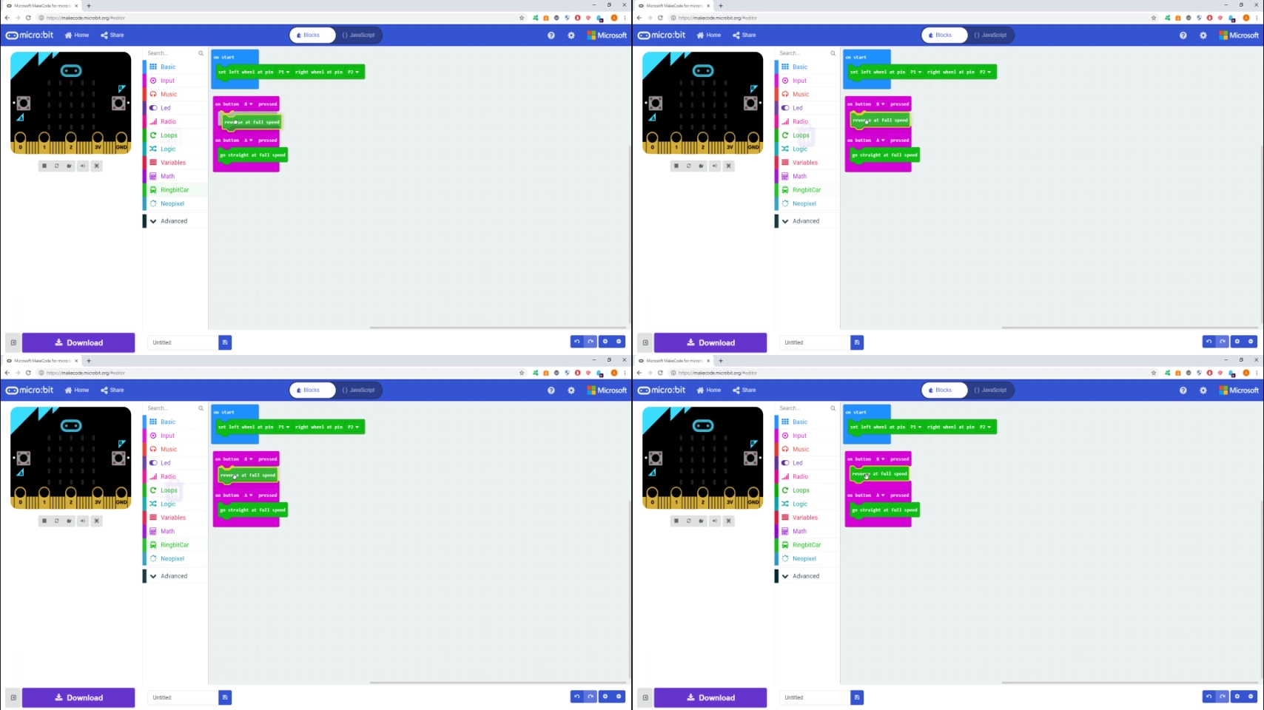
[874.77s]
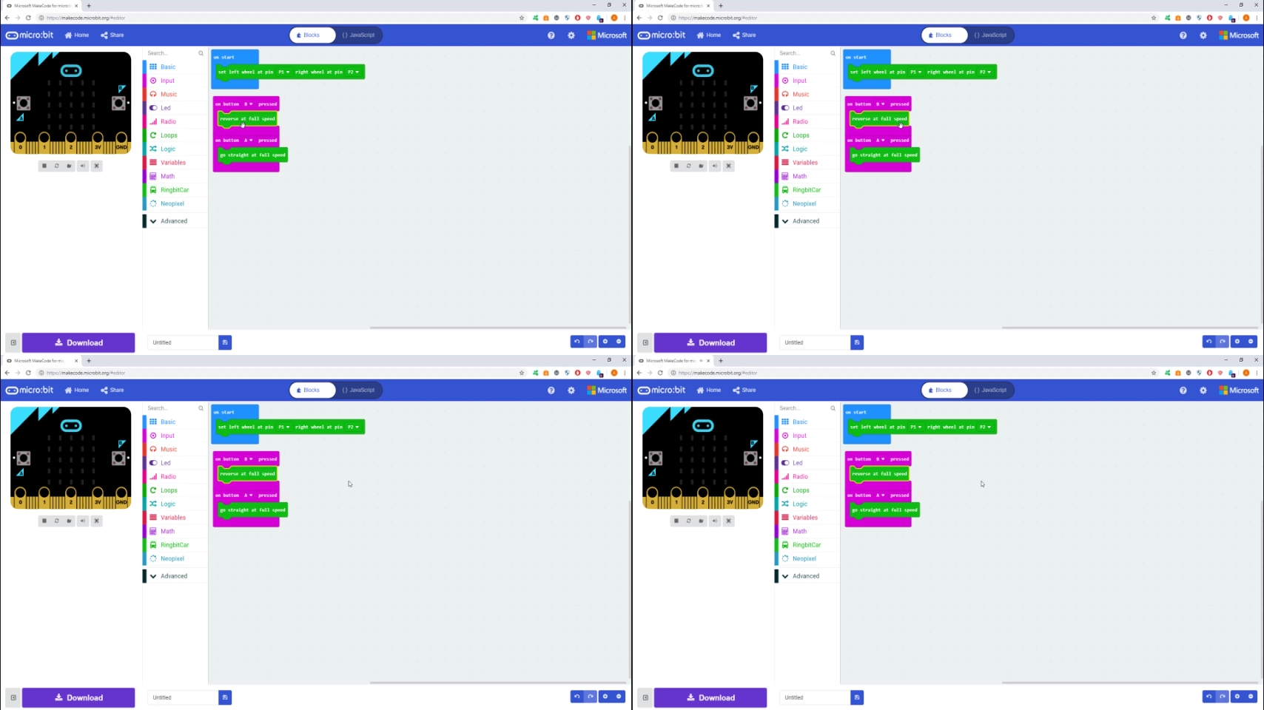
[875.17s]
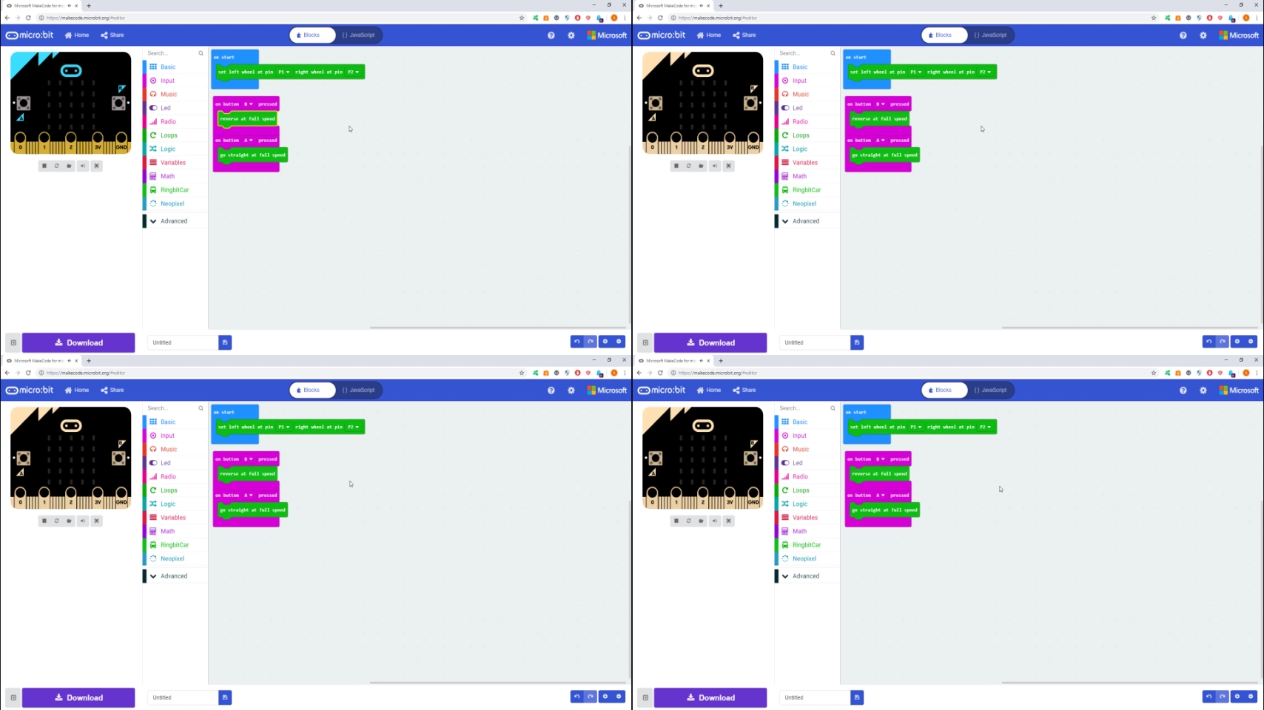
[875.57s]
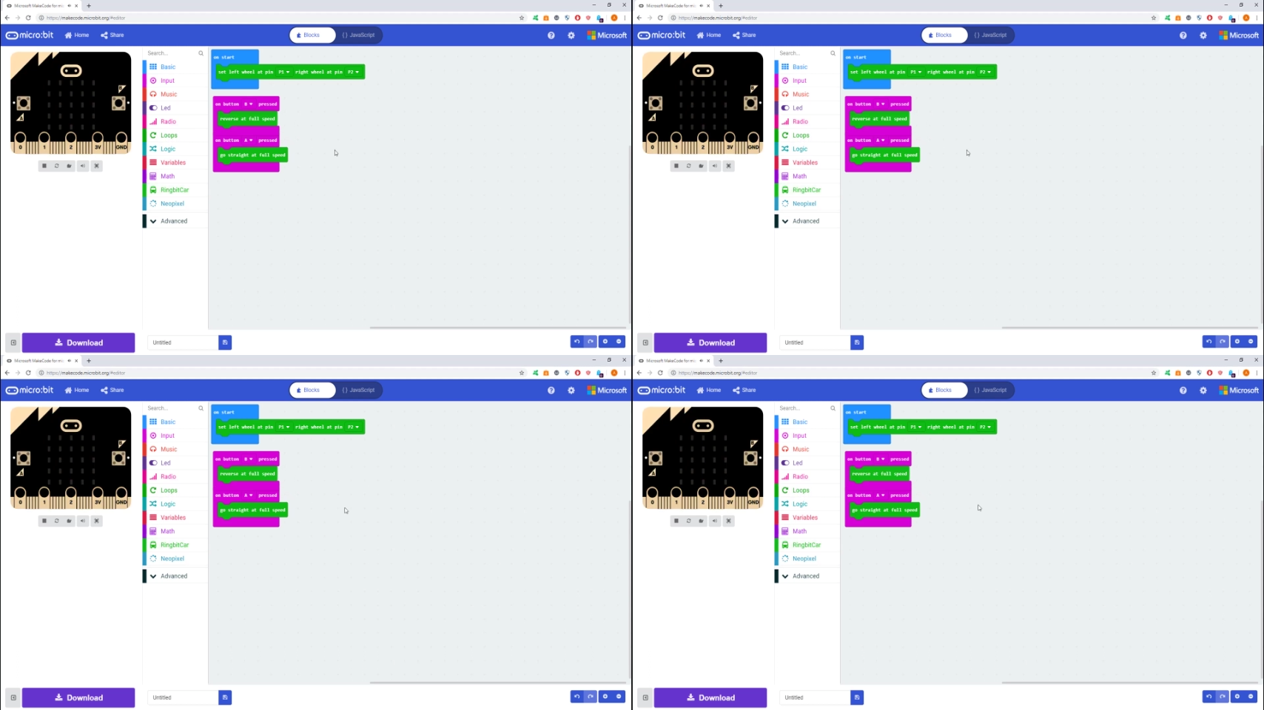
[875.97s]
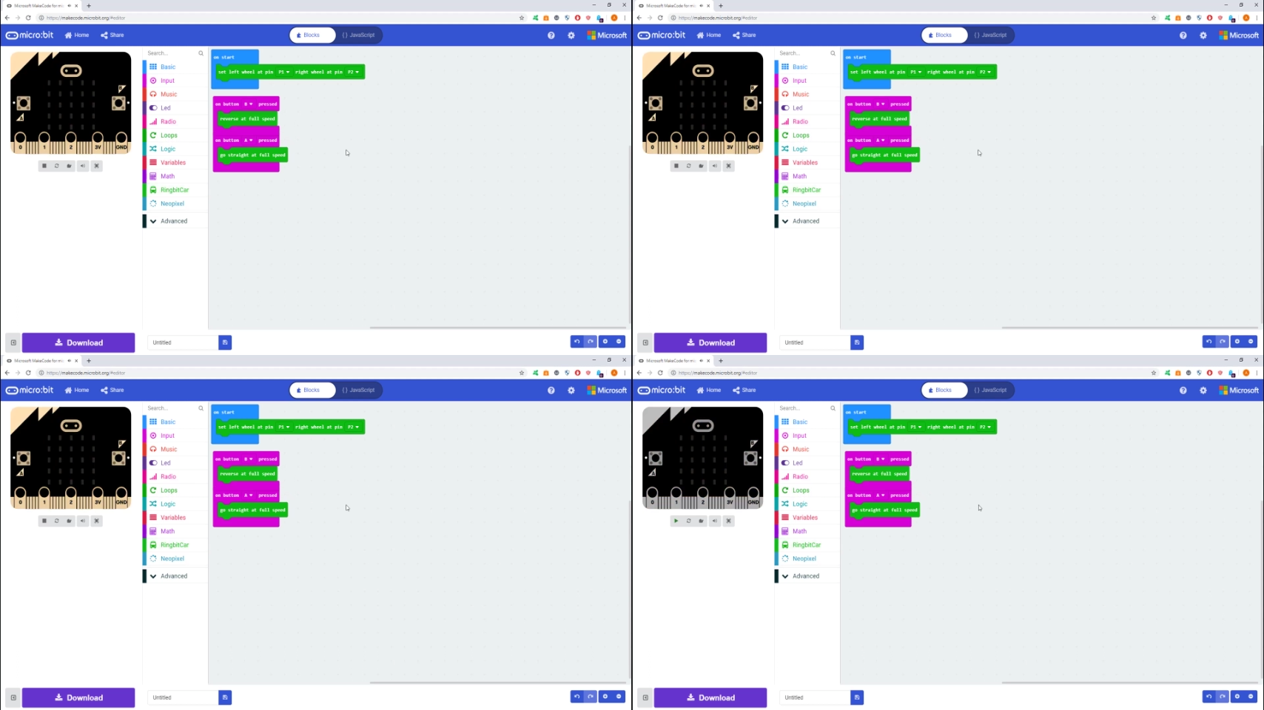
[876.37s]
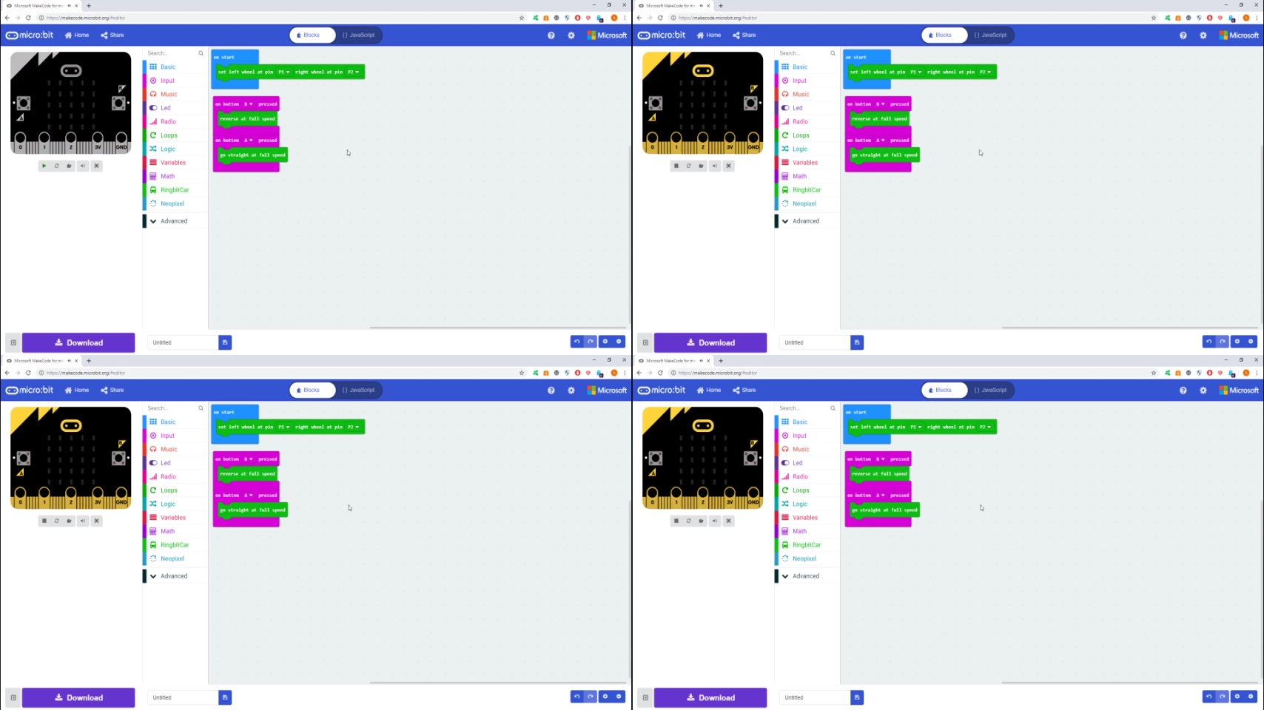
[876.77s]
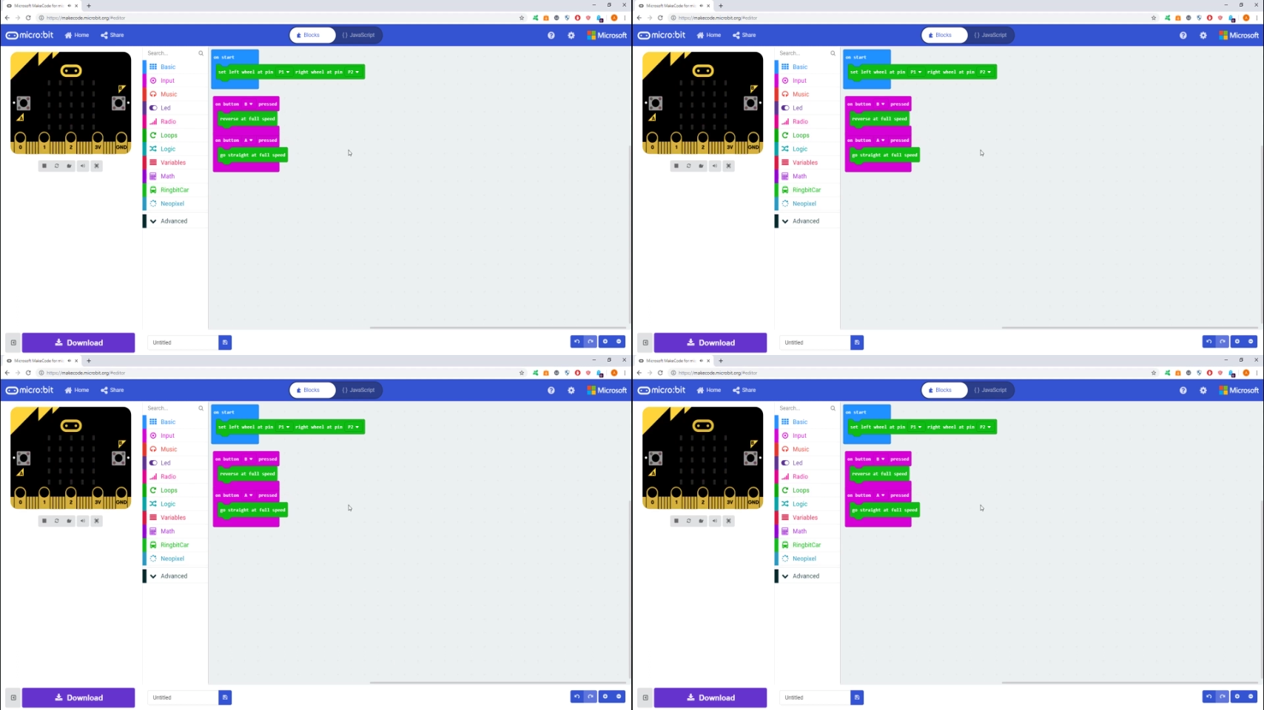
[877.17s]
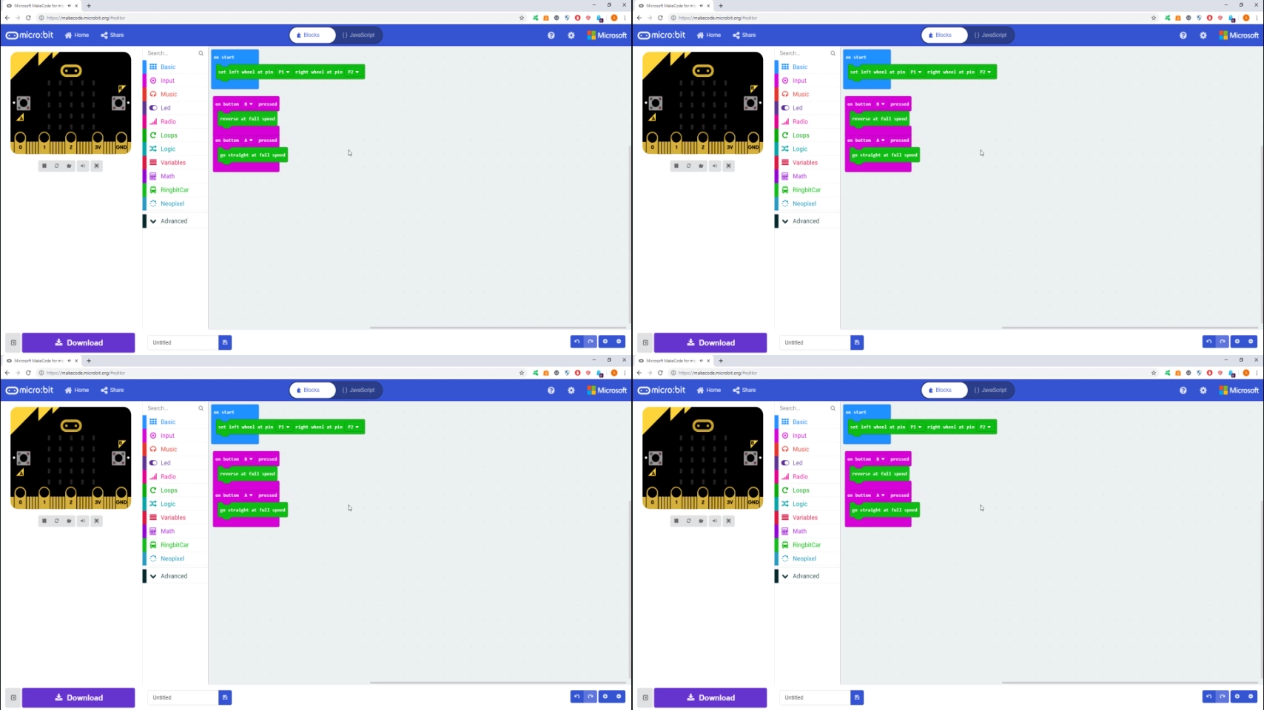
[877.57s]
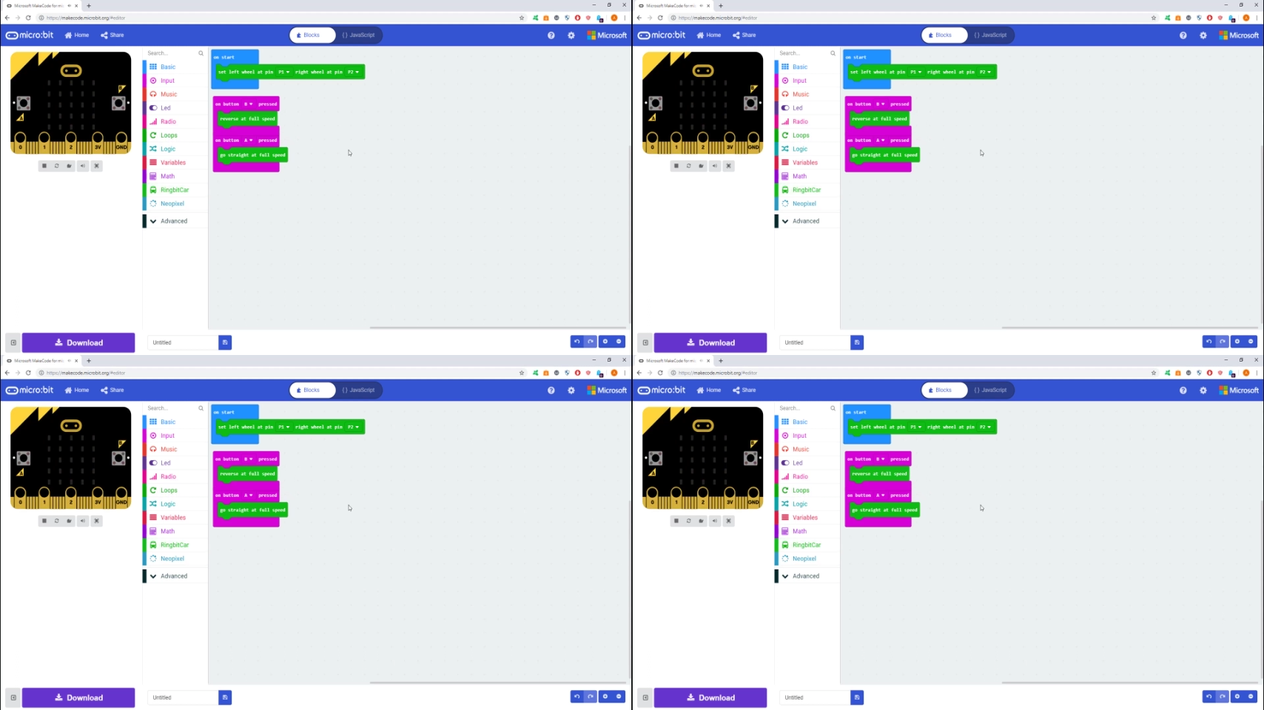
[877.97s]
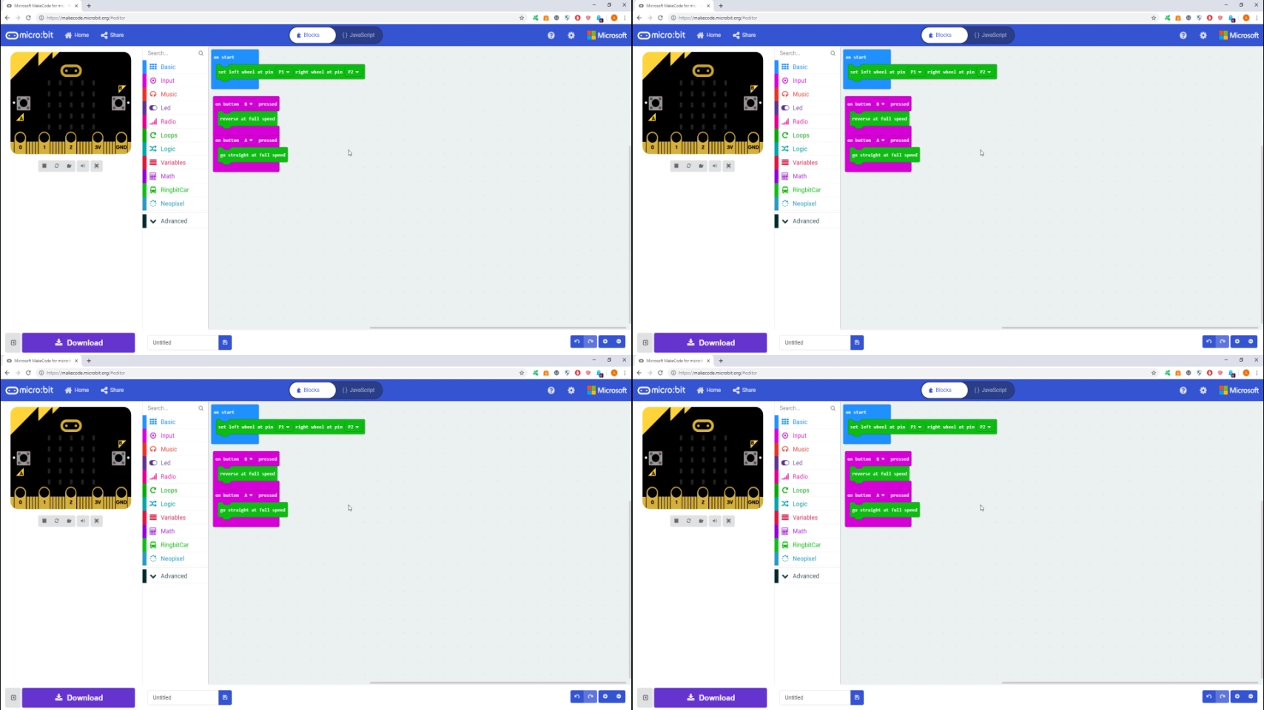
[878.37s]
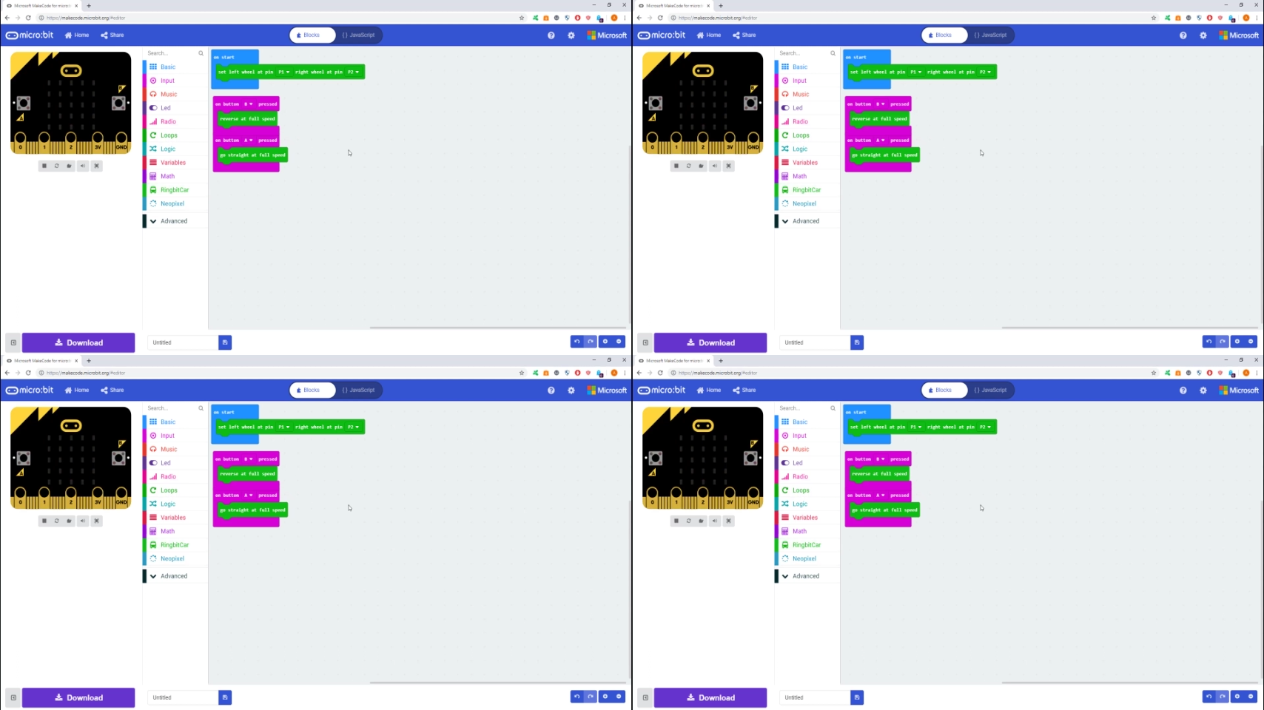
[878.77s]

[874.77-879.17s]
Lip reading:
No face is visible, so there are no lips to read.